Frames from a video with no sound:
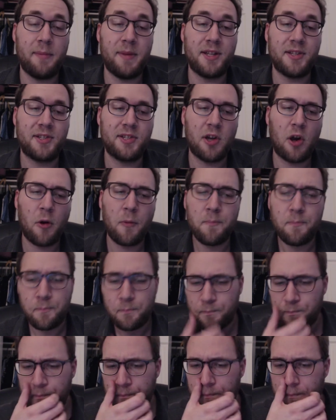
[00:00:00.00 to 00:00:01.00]
And so
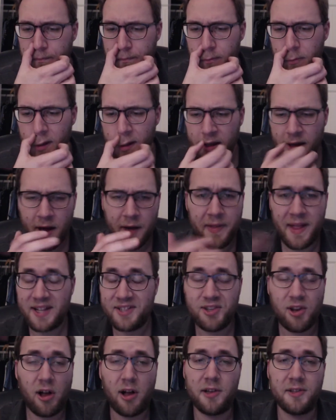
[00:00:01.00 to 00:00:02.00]
that's
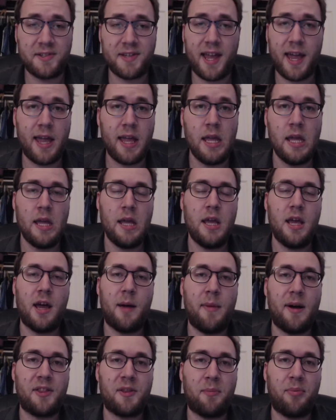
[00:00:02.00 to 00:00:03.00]
all I'll say
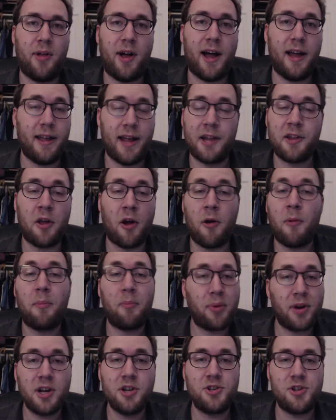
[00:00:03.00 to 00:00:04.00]
about the plot. I know,
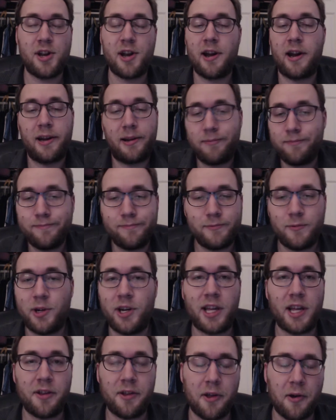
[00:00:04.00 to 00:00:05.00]
pretty generic. What are
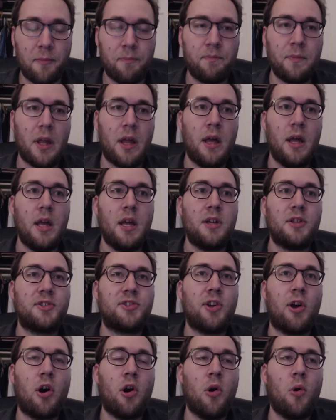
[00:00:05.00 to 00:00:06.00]
you going to do?
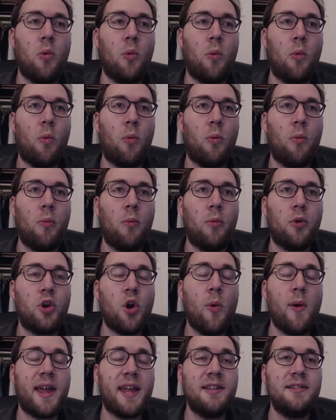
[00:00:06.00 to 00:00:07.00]
So
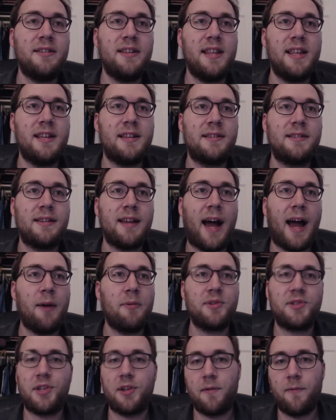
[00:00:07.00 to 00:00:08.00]
going into this, I
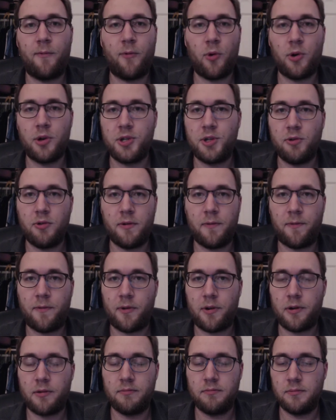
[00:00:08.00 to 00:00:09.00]
was looking forward to it
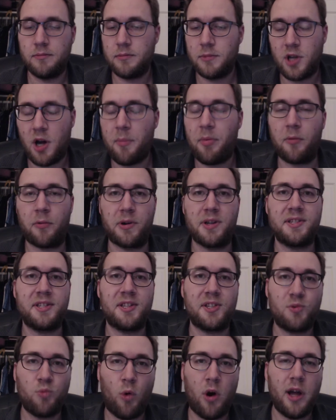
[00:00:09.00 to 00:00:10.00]
for a couple of
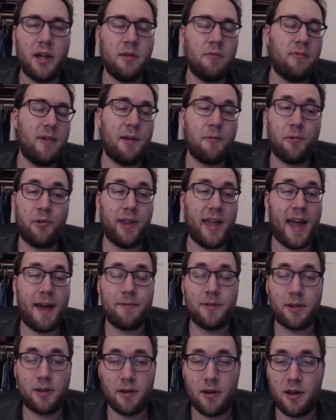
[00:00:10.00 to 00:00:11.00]
reasons. One, we haven't really
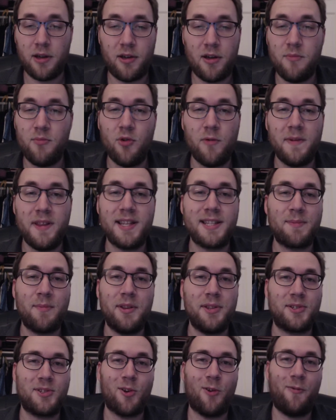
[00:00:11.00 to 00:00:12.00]
had a good movie this
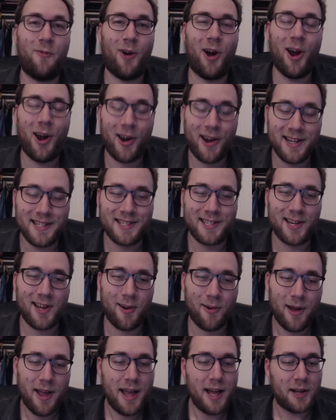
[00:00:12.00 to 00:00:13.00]
month so far, and
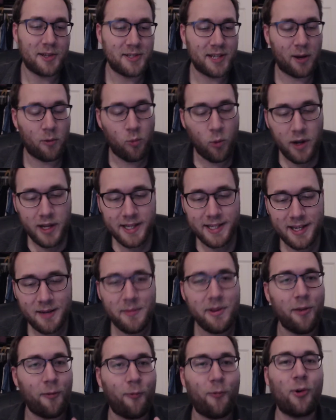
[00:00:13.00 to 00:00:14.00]
so I was like, what is going
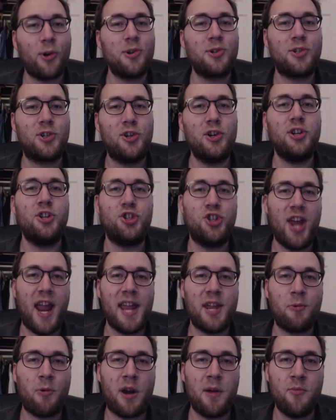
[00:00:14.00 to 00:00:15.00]
to be the first good
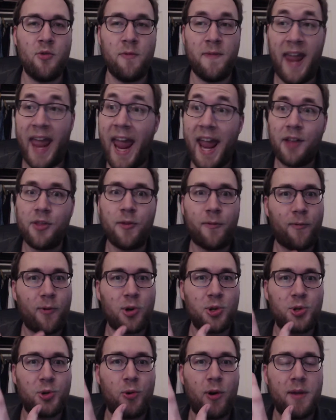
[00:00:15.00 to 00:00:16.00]
January movie and the
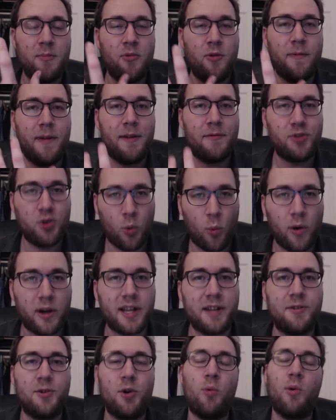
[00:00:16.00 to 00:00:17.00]
first great movie of
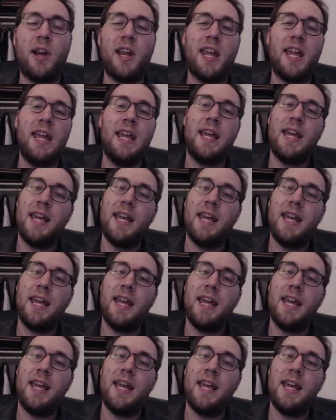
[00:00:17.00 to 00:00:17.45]
2020?